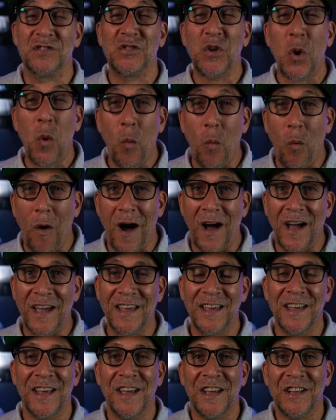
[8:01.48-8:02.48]
So
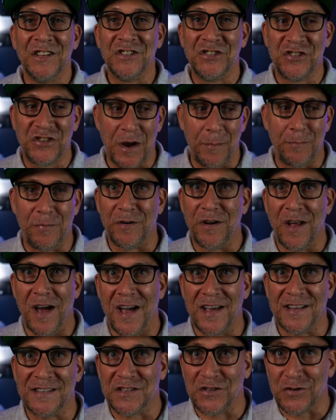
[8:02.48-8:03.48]
why
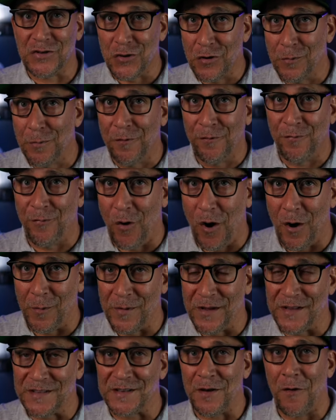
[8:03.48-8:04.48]
jeopardize your
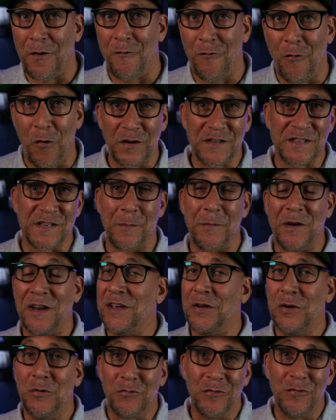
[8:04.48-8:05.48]
performance for
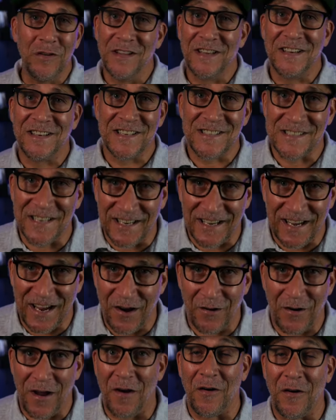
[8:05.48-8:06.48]
somebody who really doesn't
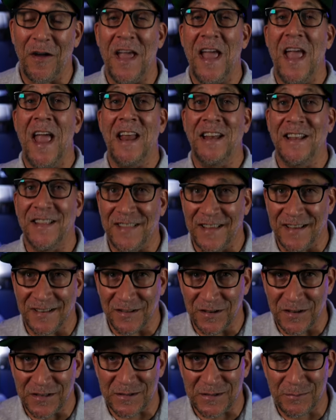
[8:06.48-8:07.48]
care how
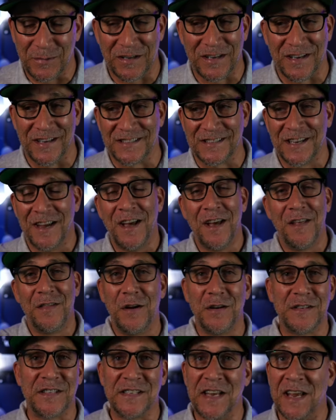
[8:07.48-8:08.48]
anything looks, because
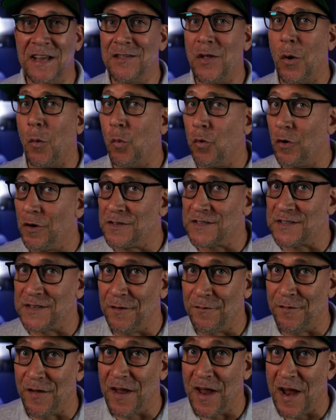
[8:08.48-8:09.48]
they're seeing the worst
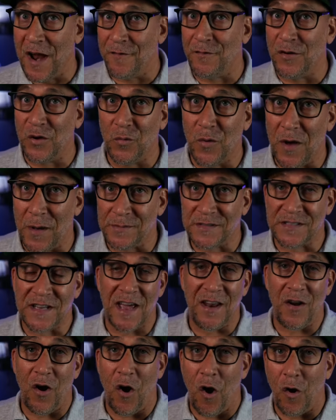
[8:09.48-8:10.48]
of every
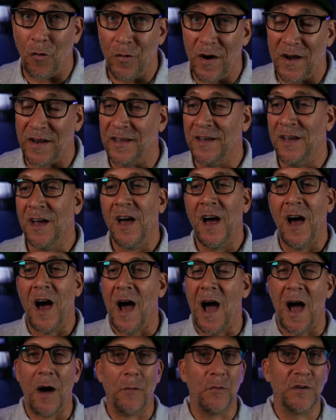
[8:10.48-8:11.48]
website already?
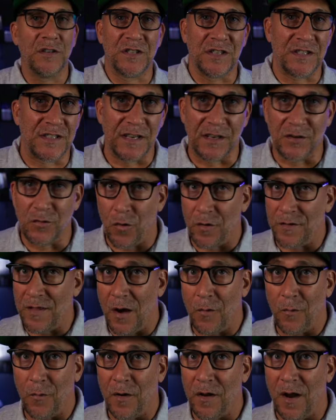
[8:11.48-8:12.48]
I would just ignore
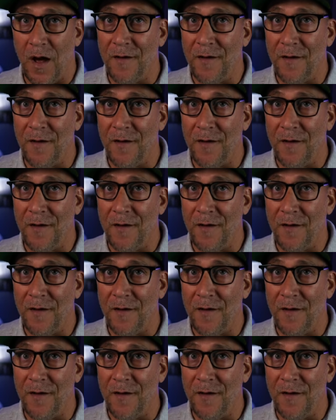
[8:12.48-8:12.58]
that one.